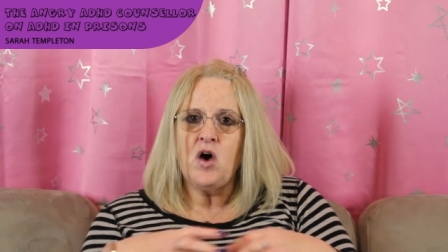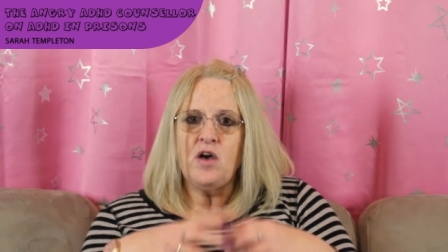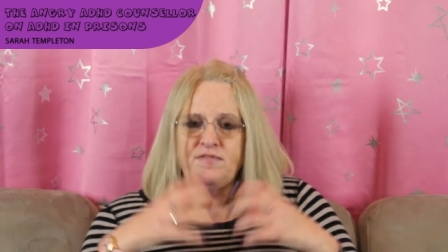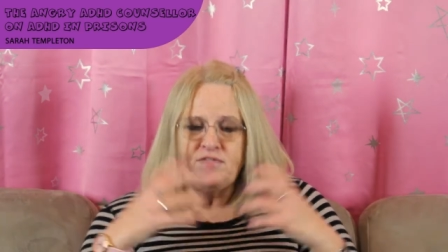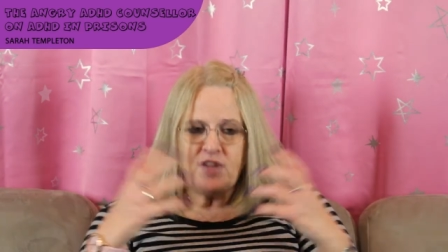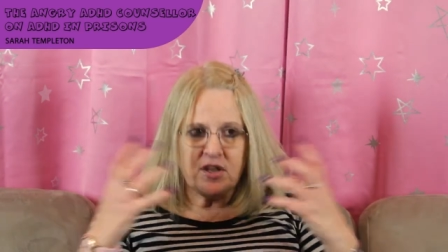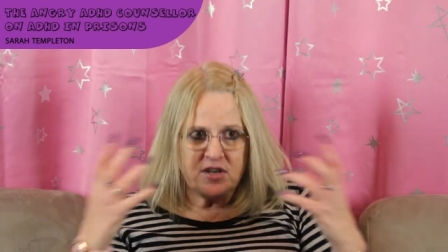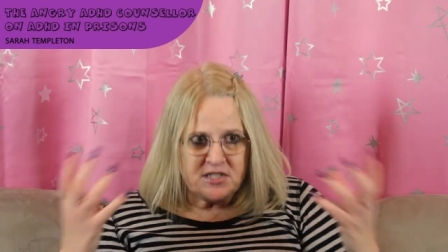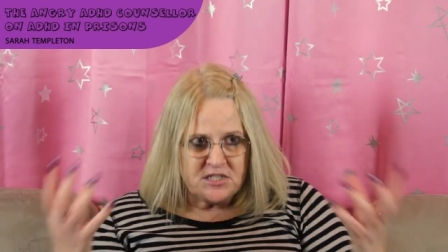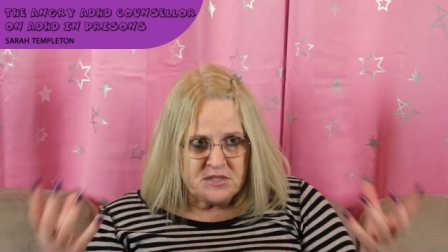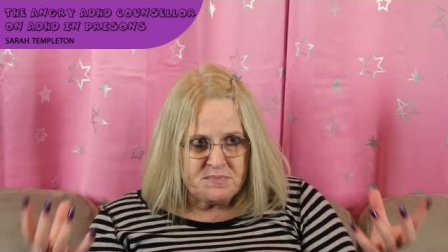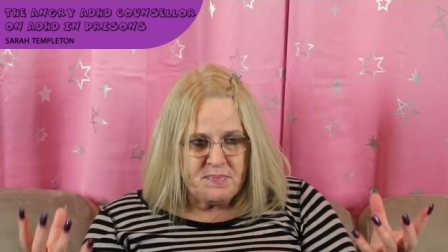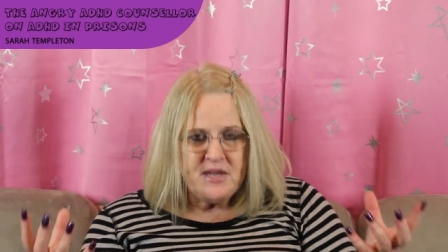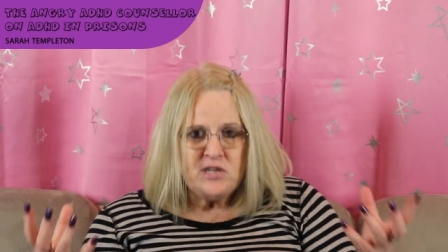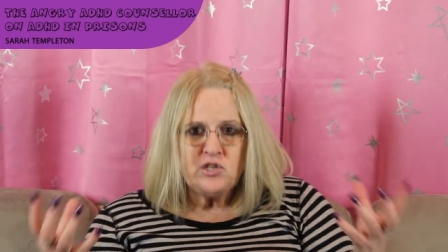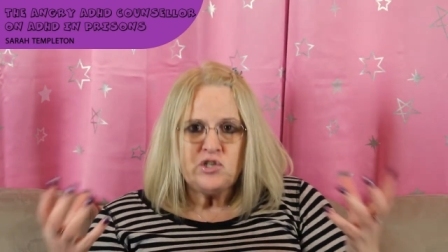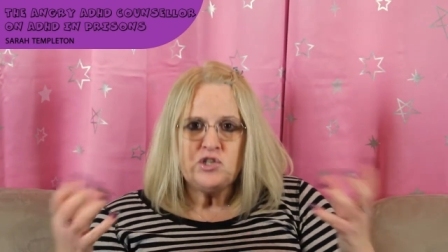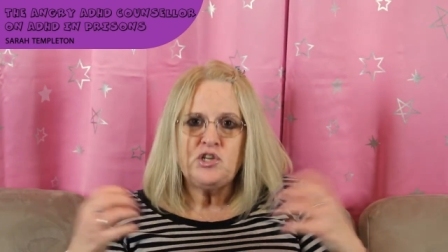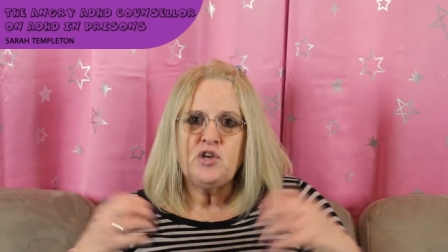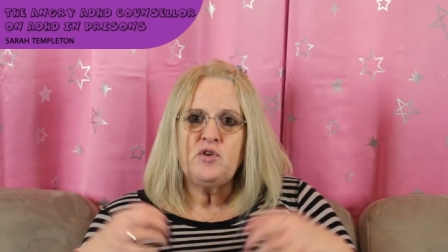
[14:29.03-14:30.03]
I've done a
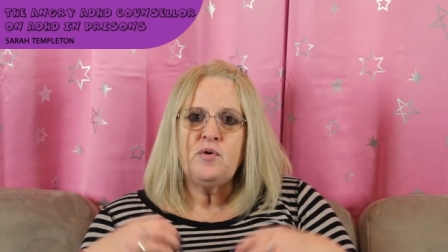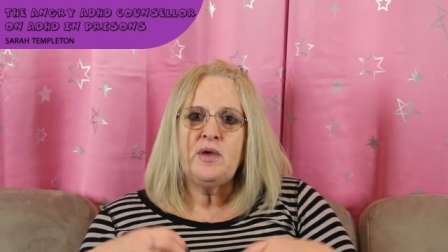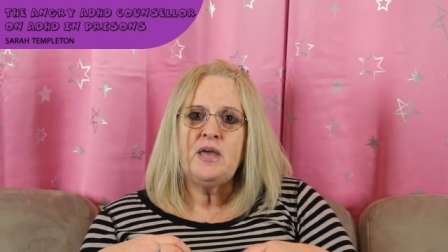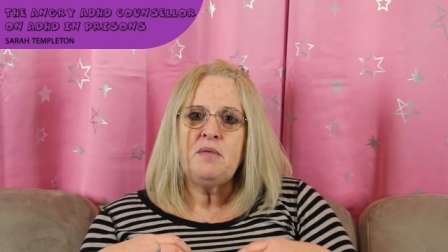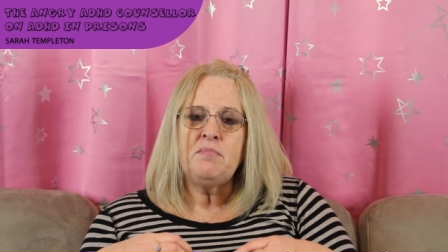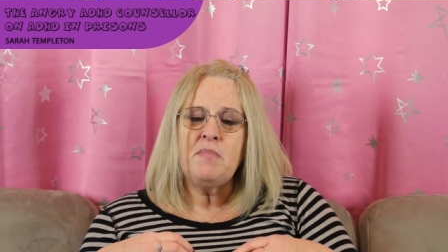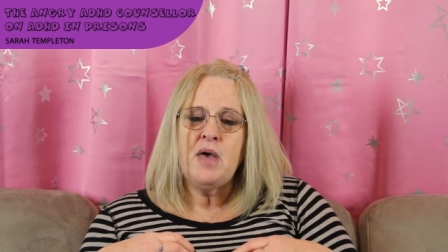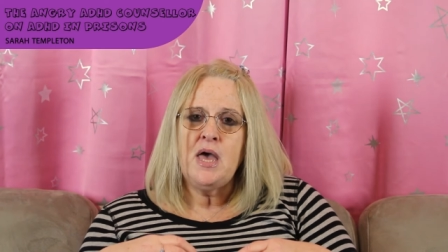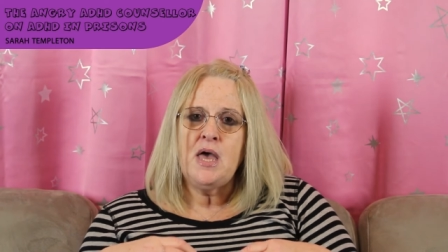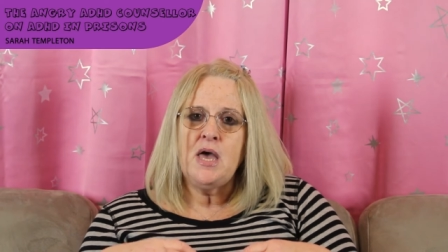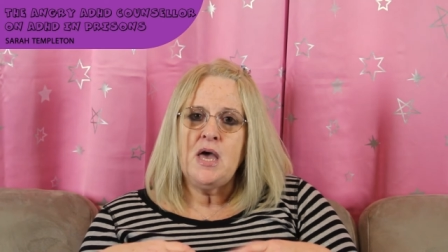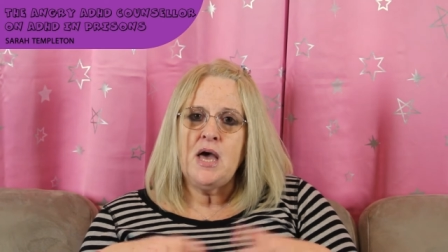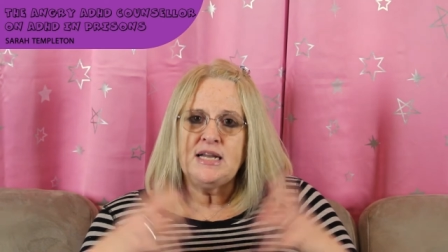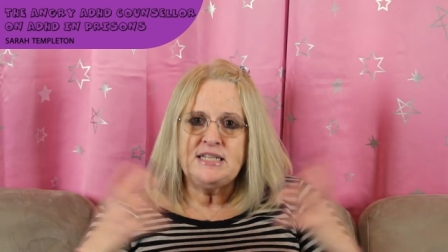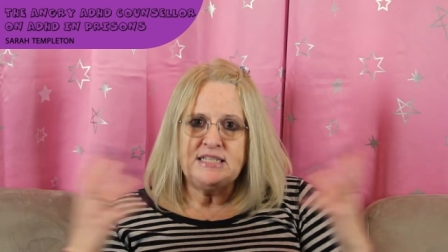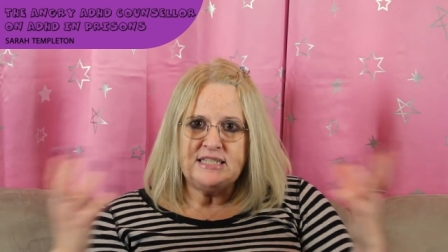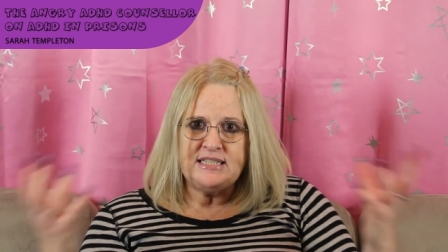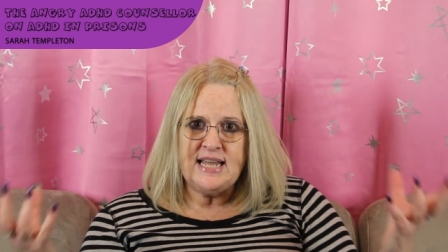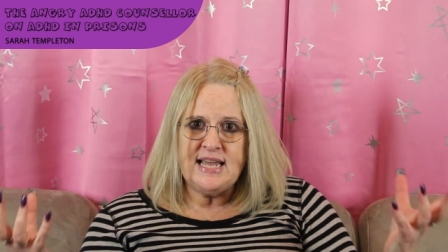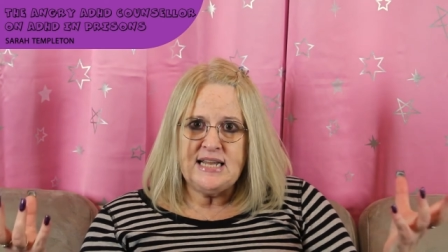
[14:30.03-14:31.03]
speech to him
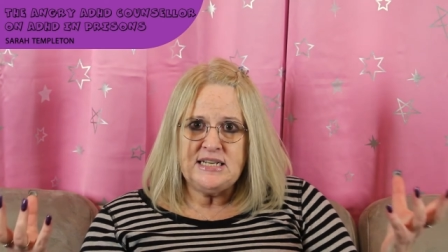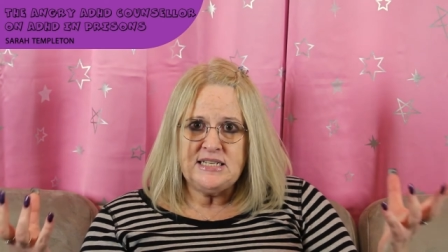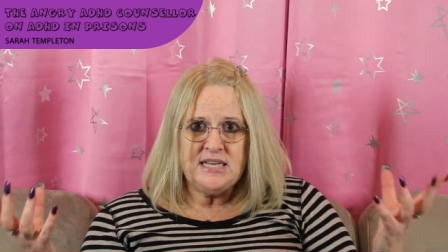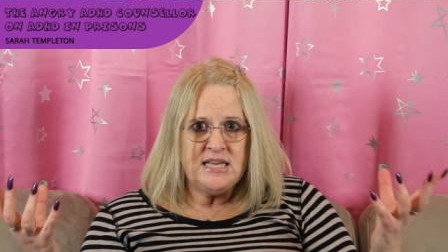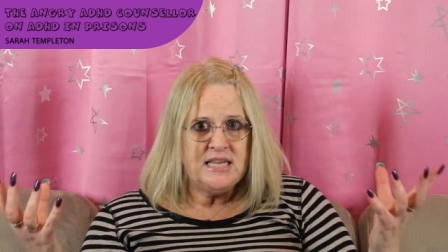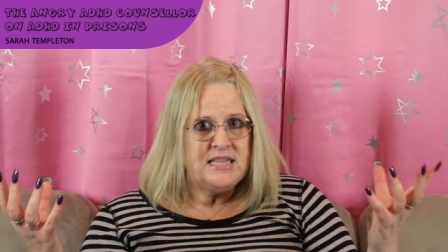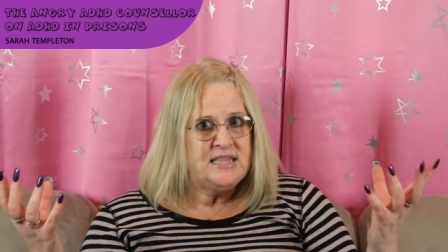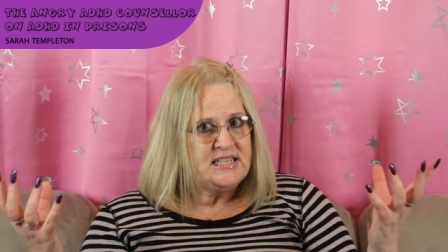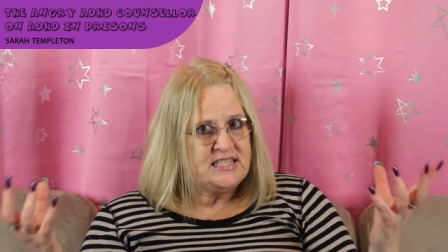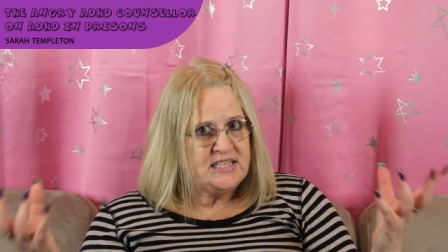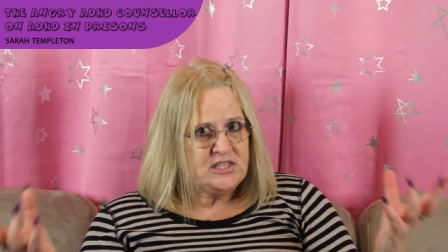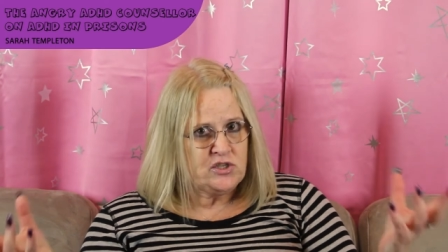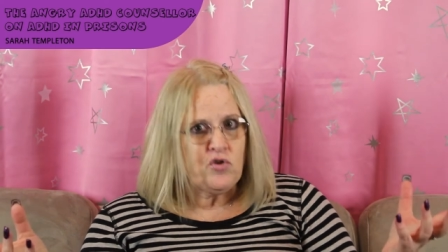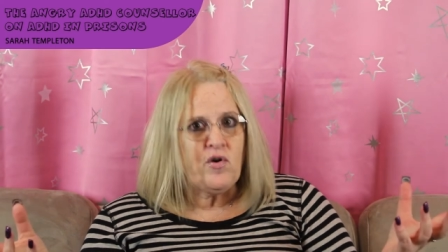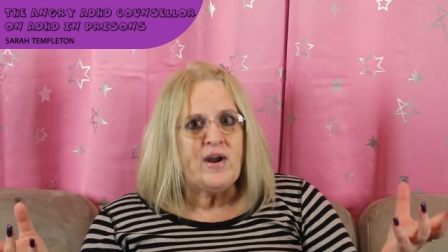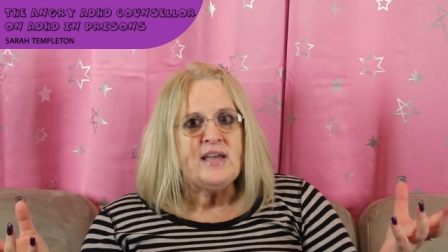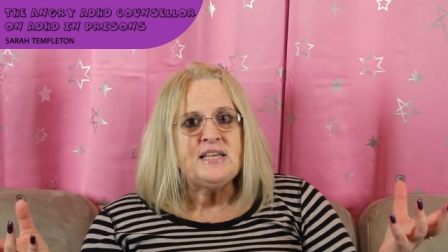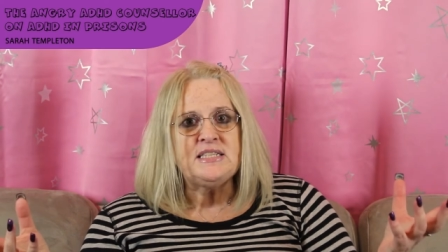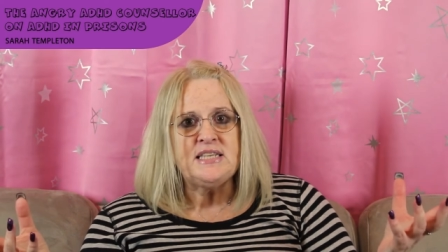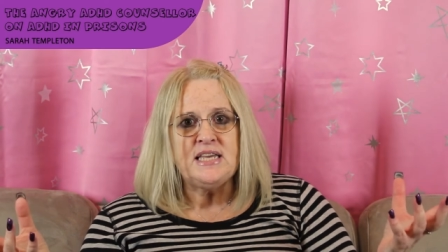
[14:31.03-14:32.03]
and said, This is
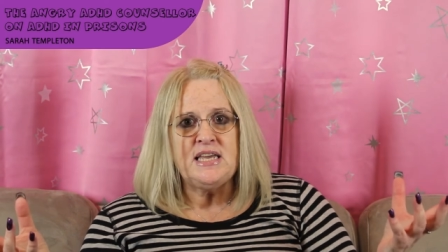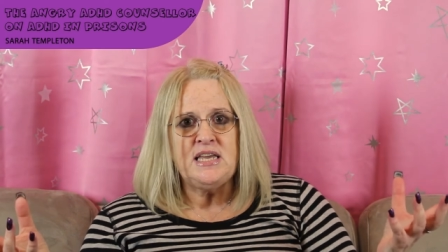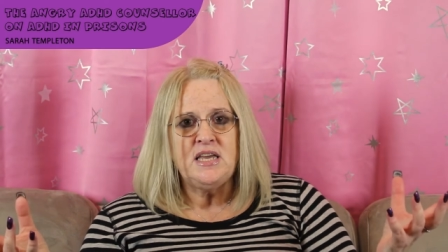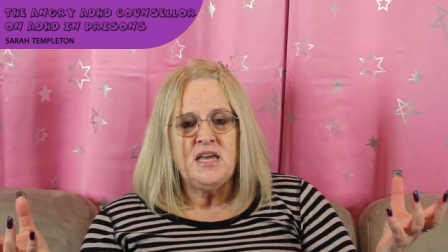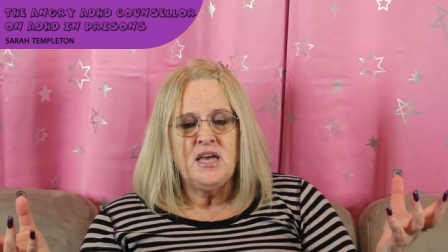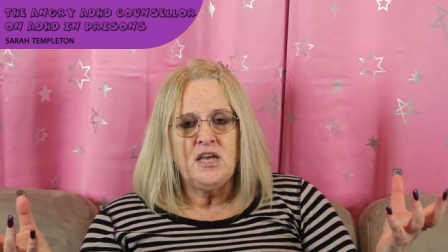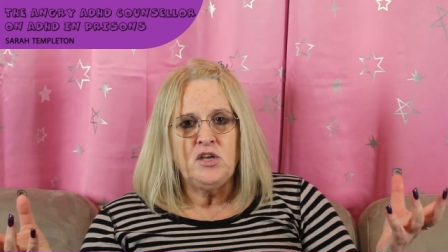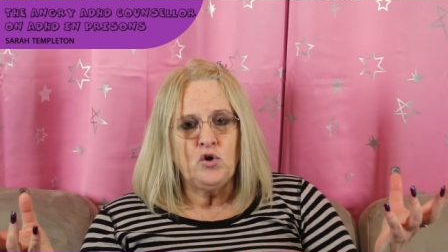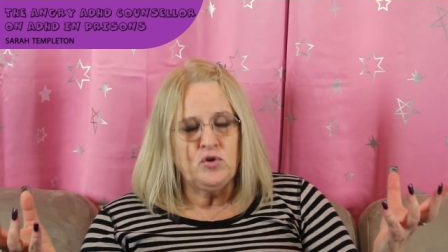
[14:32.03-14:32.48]
crazy.